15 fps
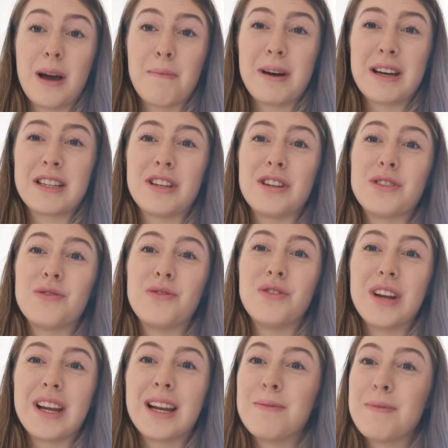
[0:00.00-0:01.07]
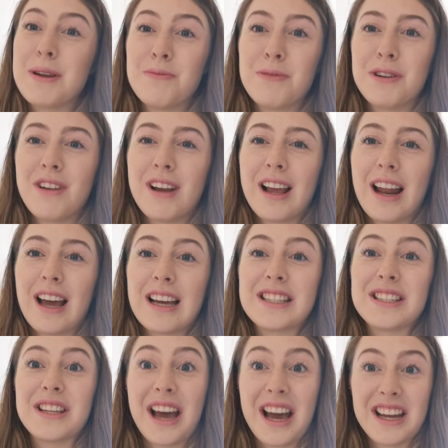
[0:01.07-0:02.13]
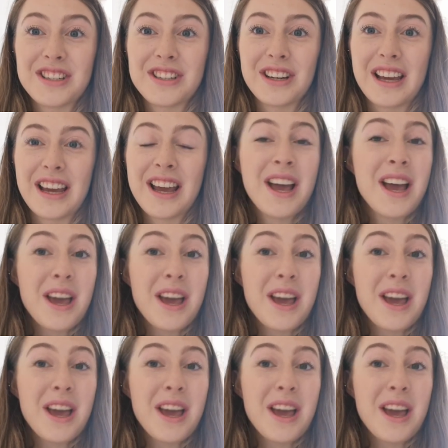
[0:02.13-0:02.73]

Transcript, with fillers: ambassadors really made me realise that actually